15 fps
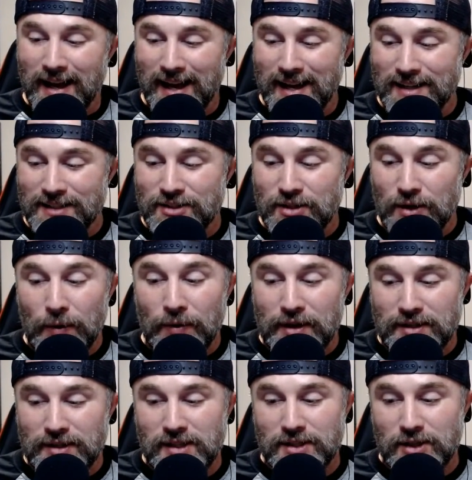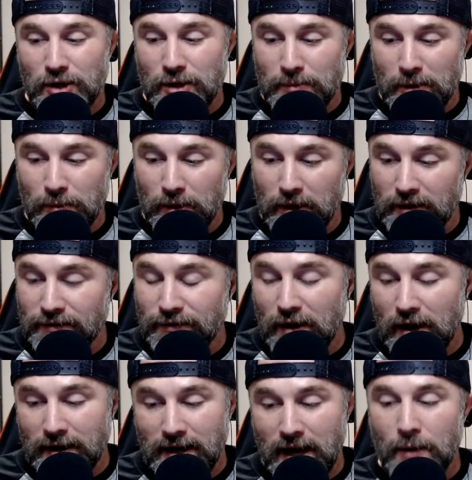And so this is going to be really fun.